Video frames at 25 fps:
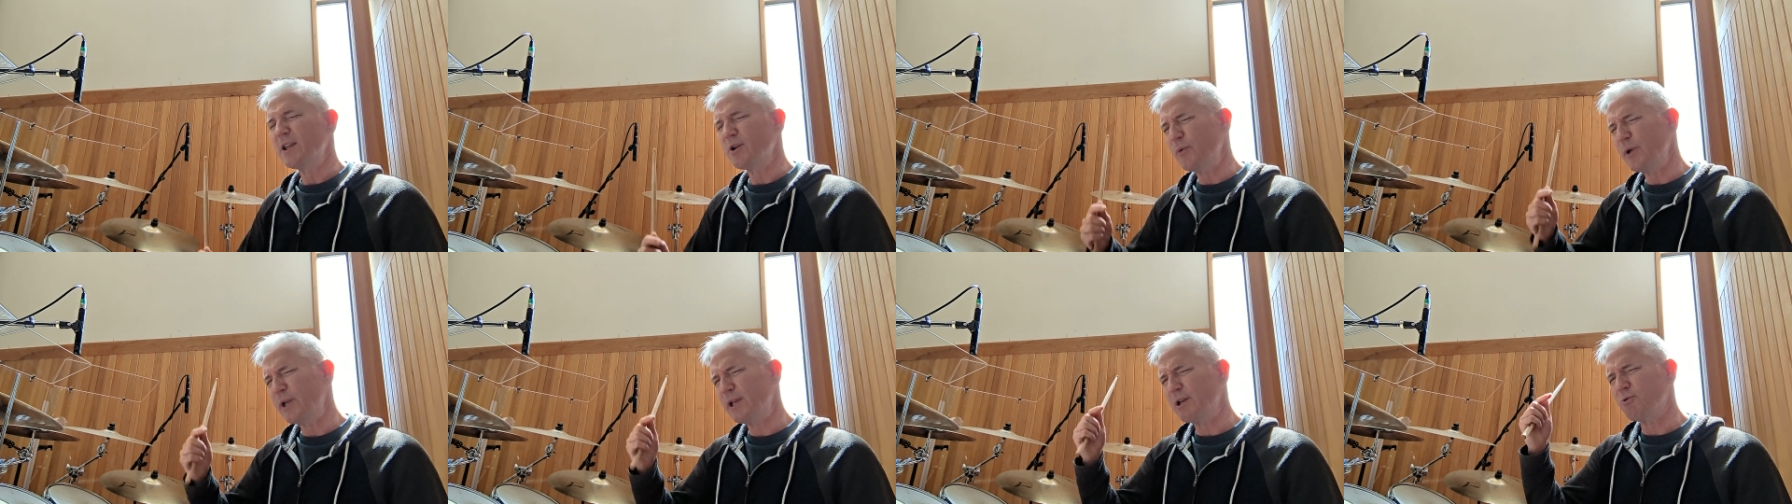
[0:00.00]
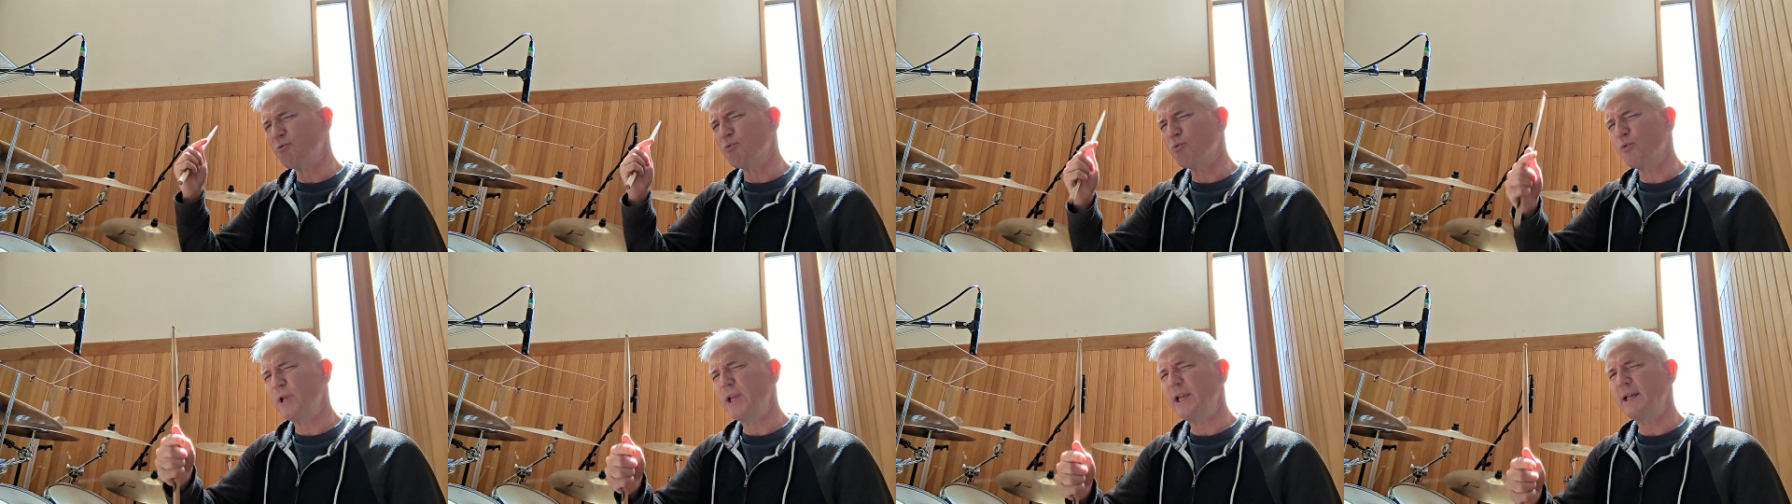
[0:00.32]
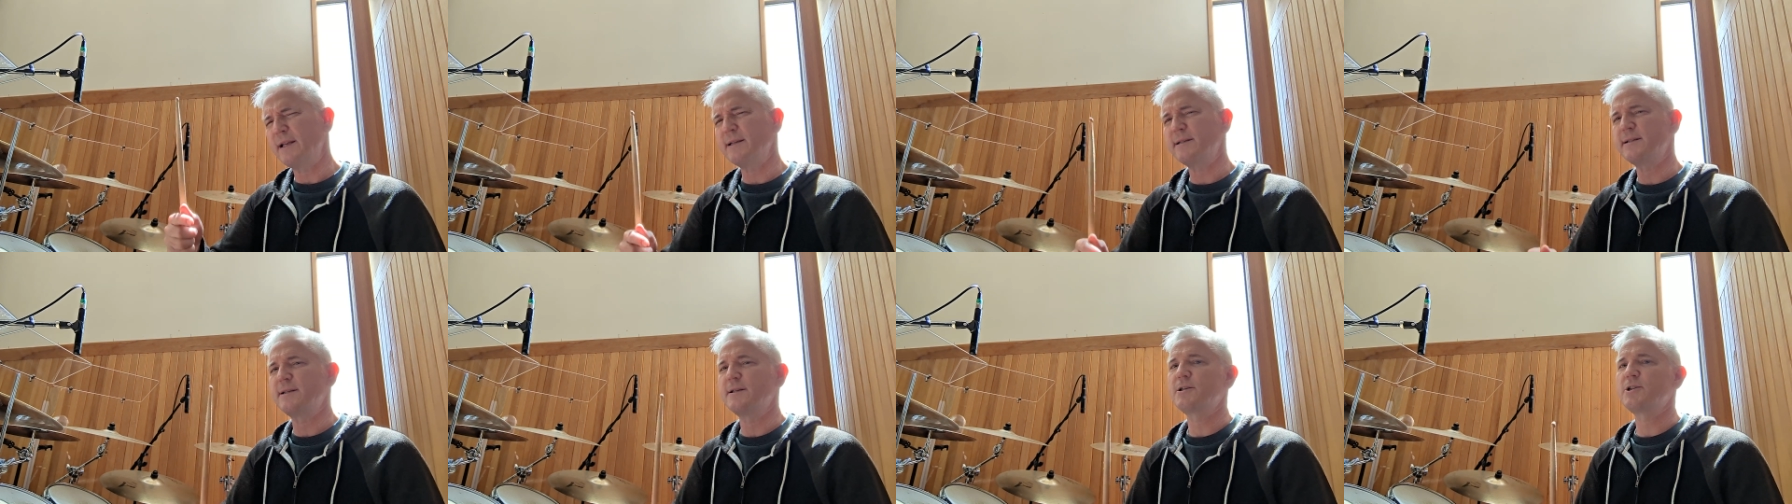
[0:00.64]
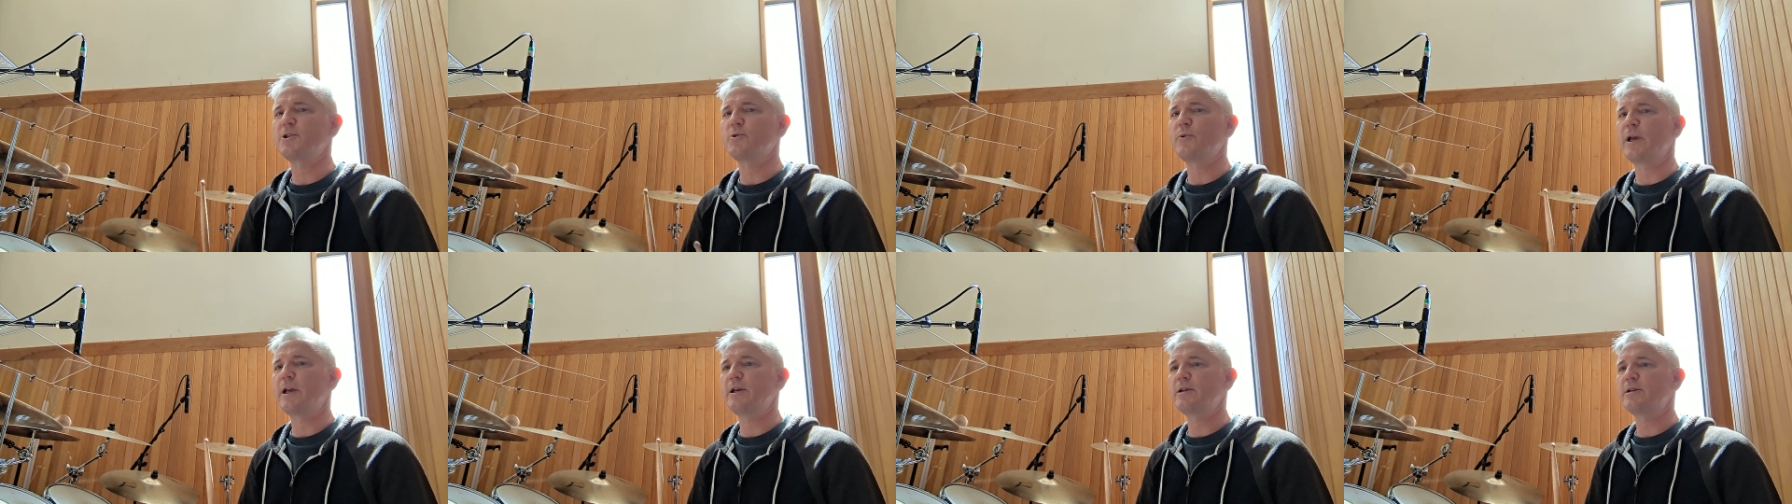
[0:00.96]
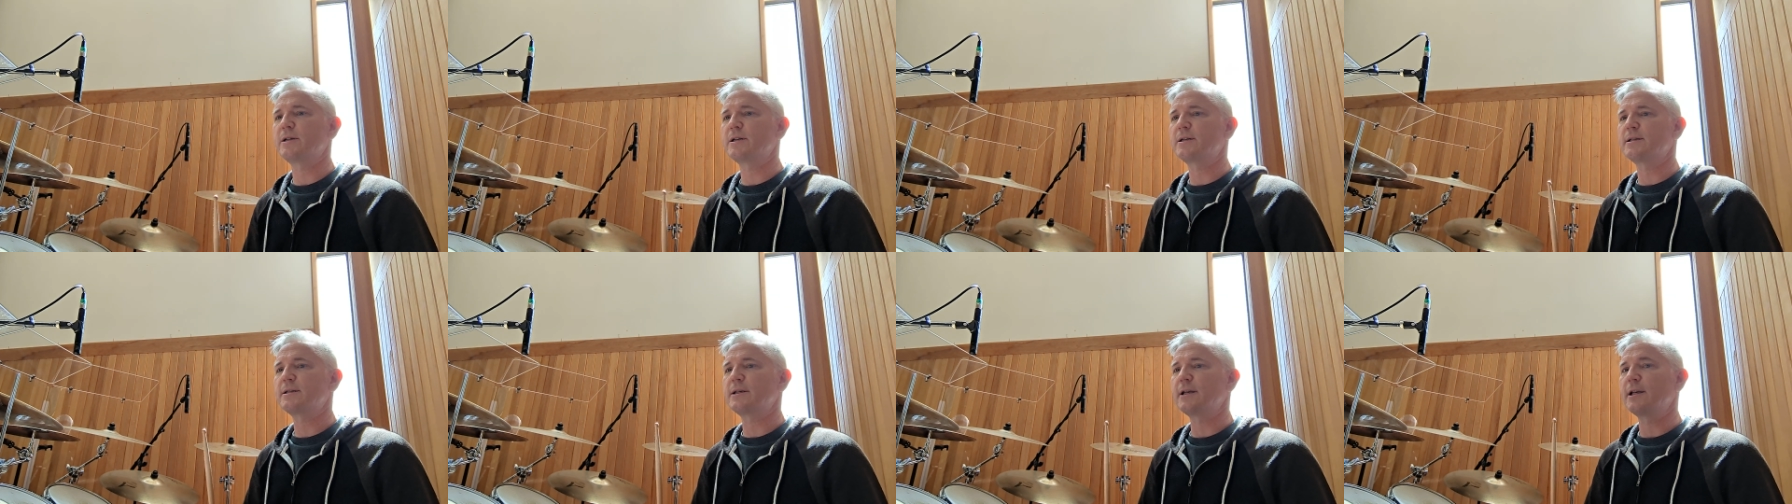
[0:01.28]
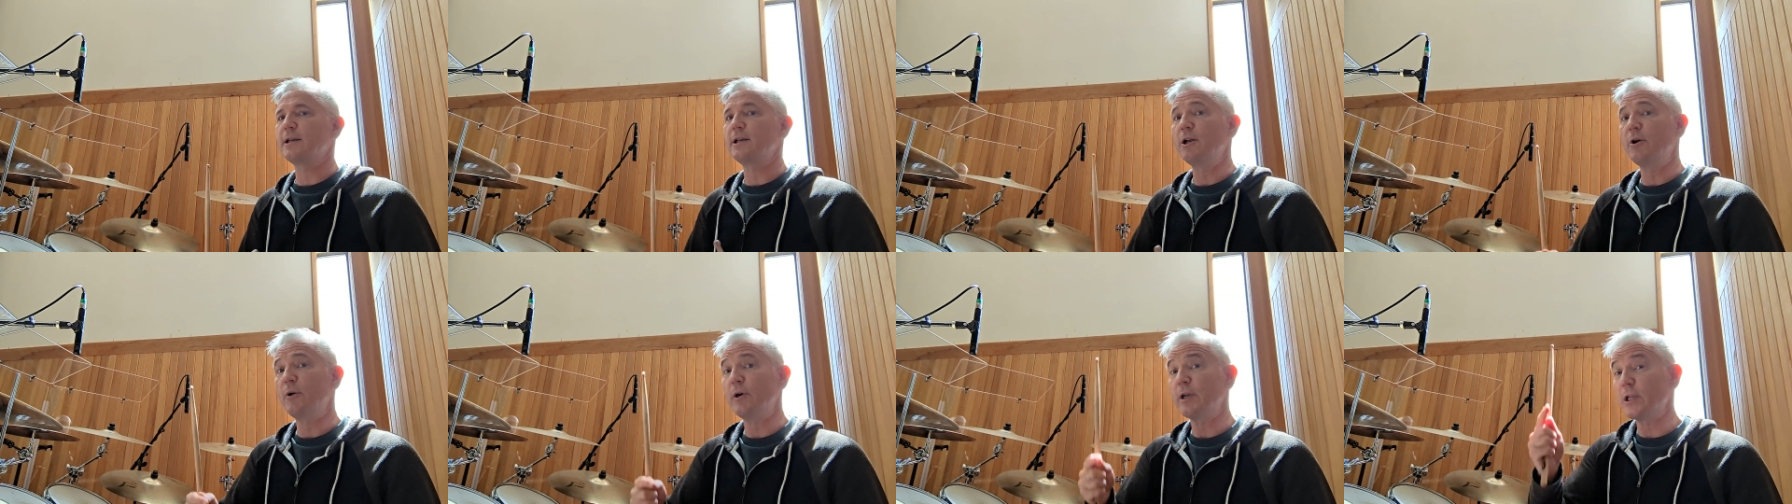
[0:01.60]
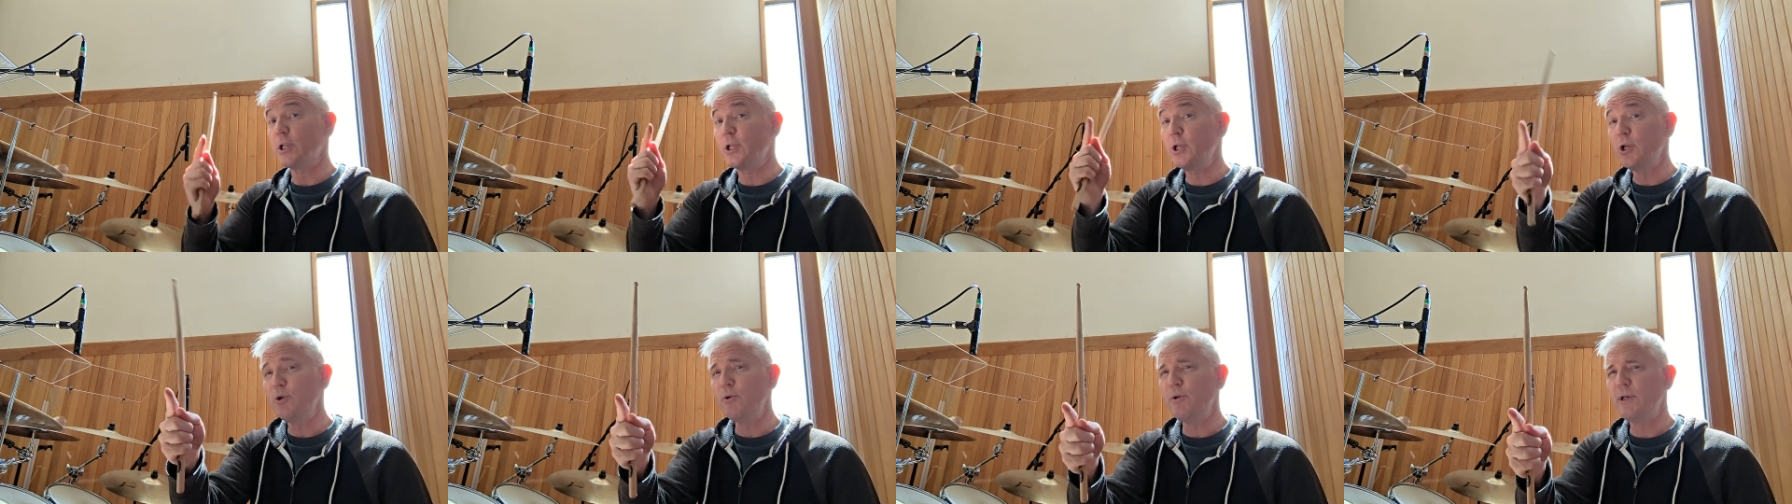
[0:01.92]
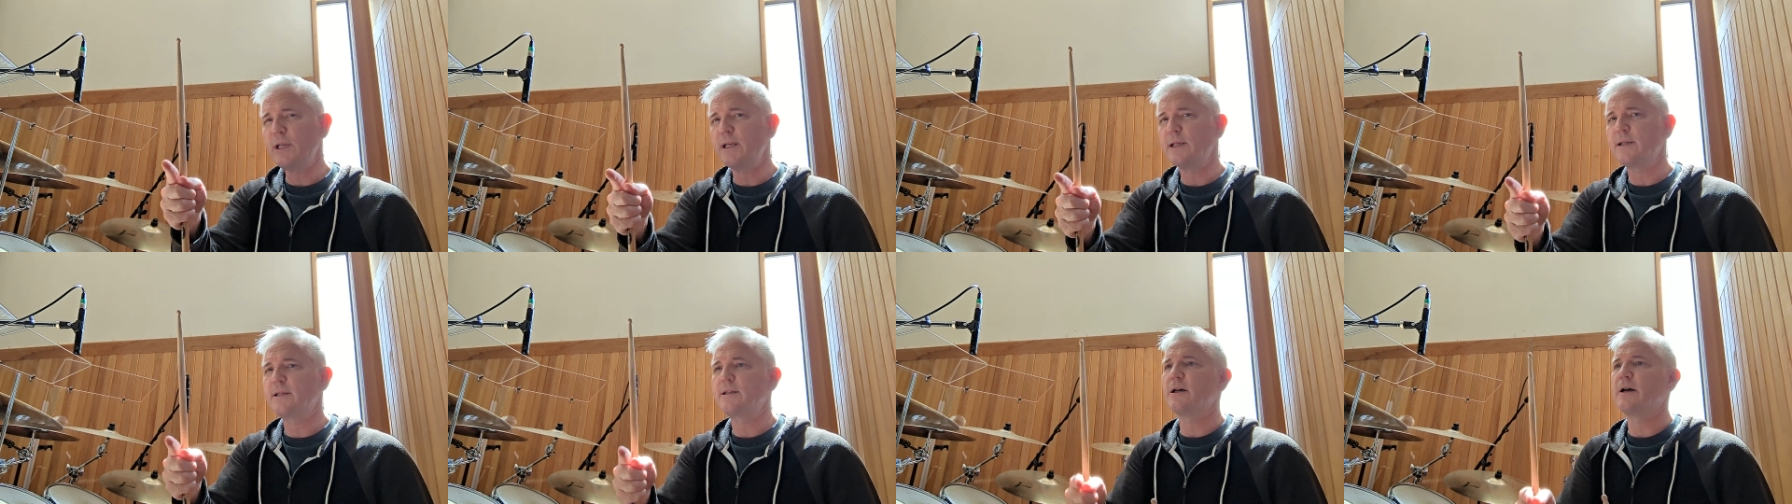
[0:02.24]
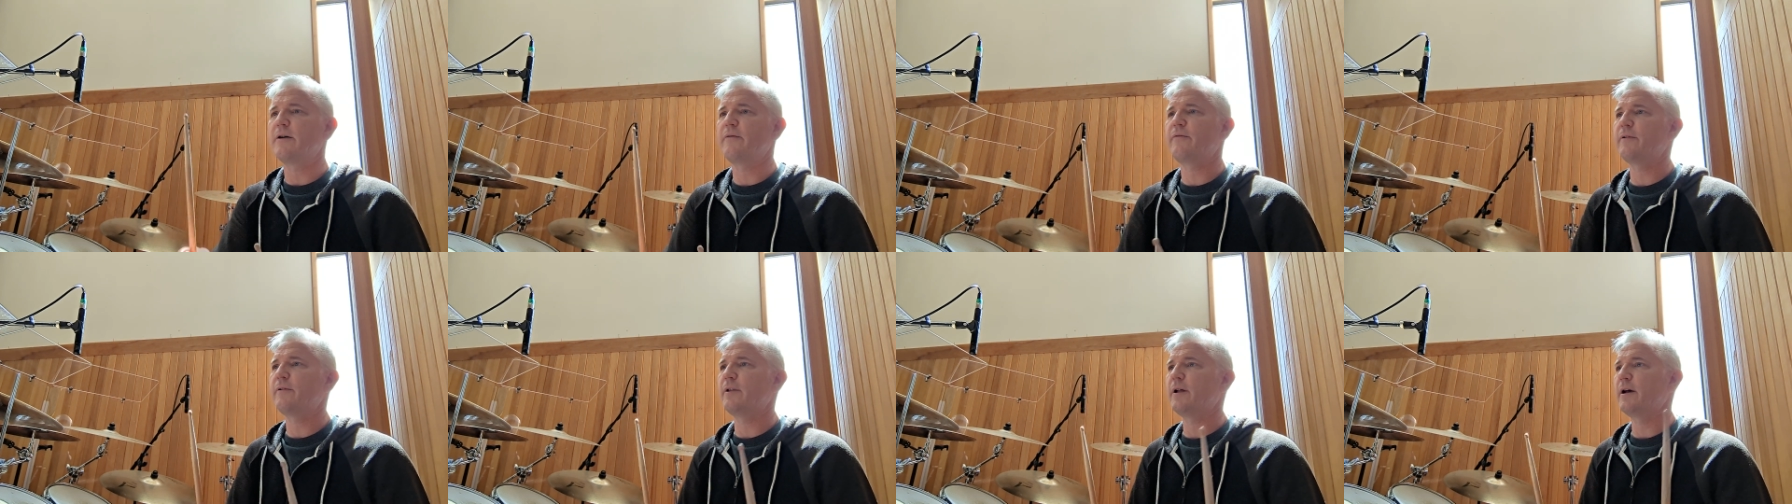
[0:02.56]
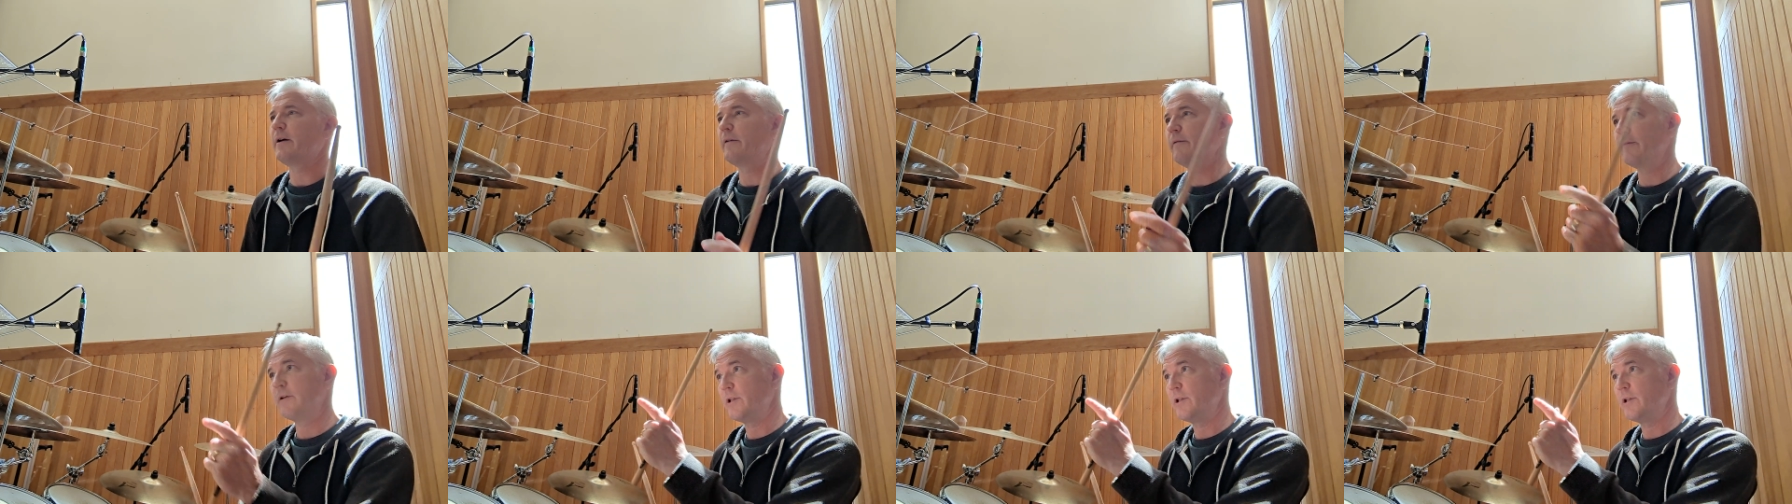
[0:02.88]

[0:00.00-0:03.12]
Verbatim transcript: that we can read a situation and say, you know what, you need tough love,